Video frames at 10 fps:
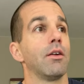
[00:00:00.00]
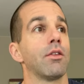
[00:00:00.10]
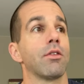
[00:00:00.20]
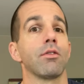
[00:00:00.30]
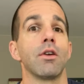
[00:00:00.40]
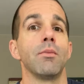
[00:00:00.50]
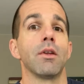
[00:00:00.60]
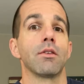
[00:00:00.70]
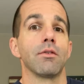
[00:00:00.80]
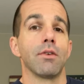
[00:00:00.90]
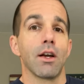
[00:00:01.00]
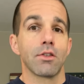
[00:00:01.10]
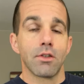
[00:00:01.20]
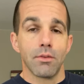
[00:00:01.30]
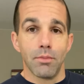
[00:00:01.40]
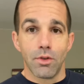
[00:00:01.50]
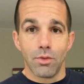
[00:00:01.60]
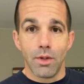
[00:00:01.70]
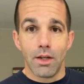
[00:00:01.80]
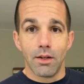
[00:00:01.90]
Three minutes of rest
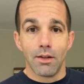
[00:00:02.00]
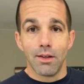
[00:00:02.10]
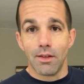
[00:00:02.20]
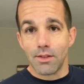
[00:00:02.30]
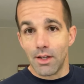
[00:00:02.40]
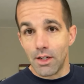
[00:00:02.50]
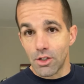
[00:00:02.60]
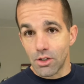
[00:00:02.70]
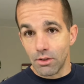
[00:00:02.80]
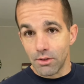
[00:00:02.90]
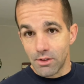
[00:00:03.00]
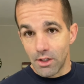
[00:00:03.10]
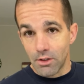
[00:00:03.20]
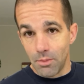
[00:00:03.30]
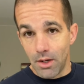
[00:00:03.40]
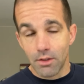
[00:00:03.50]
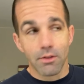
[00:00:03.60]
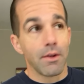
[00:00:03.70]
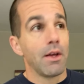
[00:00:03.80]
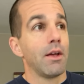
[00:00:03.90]
between is an additional six minutes.